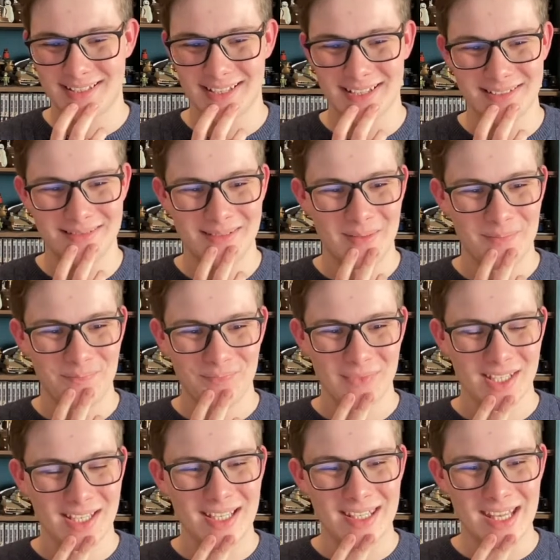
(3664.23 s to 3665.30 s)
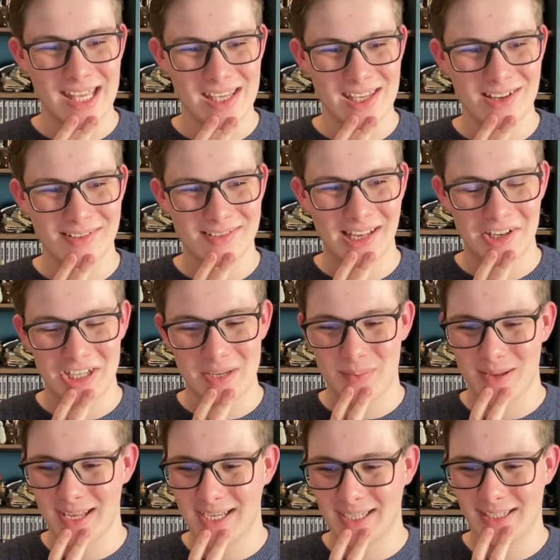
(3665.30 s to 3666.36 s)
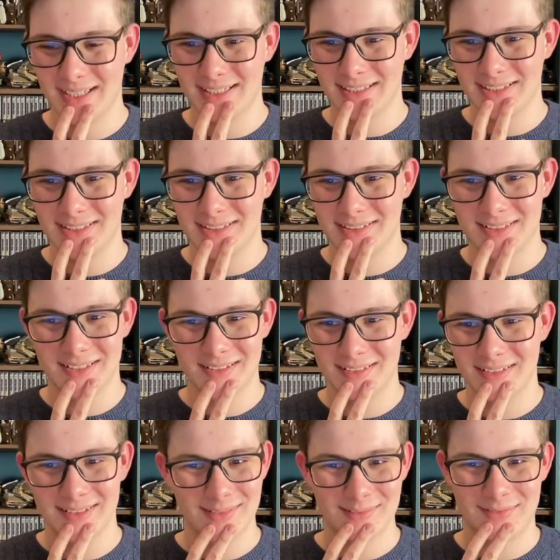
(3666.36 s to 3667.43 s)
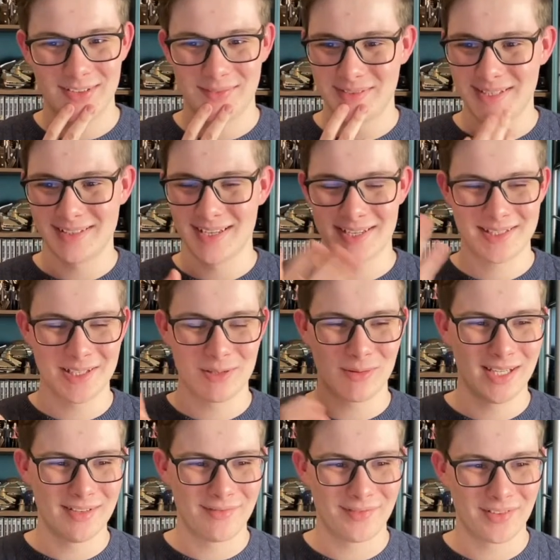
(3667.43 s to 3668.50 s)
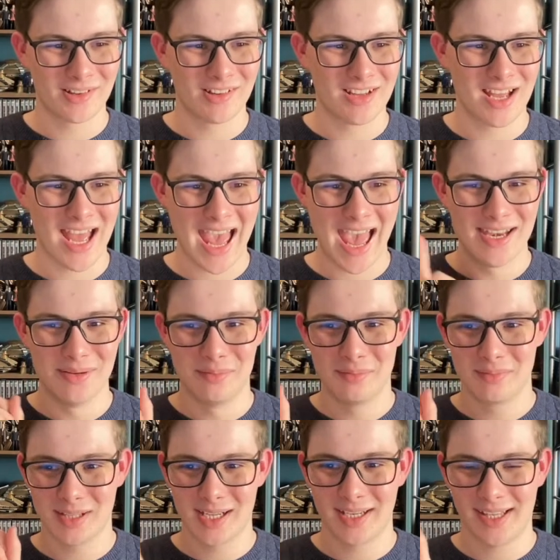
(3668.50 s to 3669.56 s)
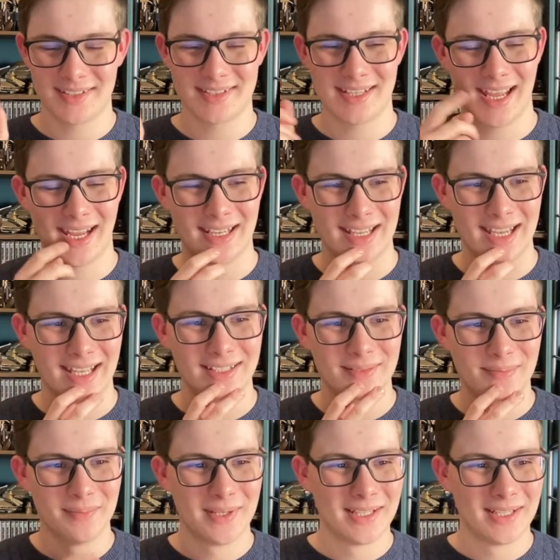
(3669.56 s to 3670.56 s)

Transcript: So yeah, you're essentially paying like 50, 60 quid for a head, like an Anthony Ainley head.